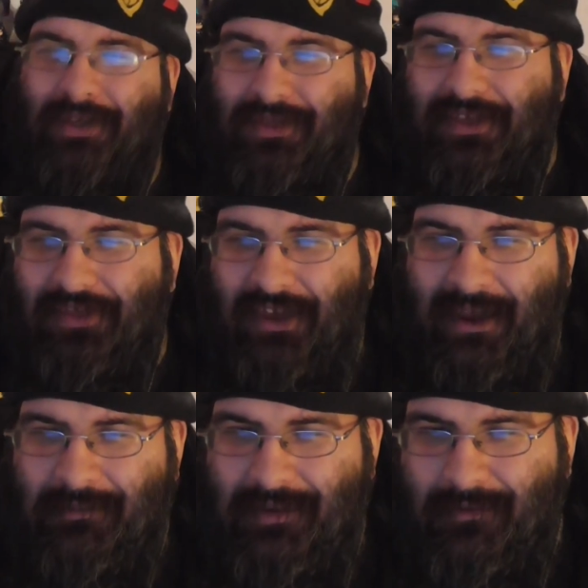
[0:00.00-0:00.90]
with the
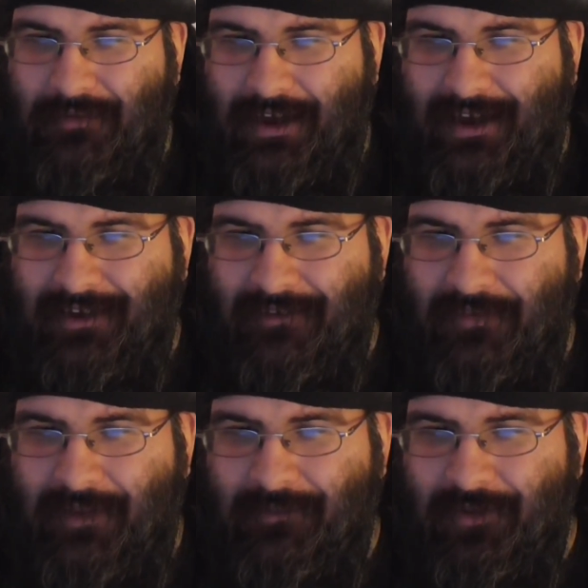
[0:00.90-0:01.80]
theme that we've had of them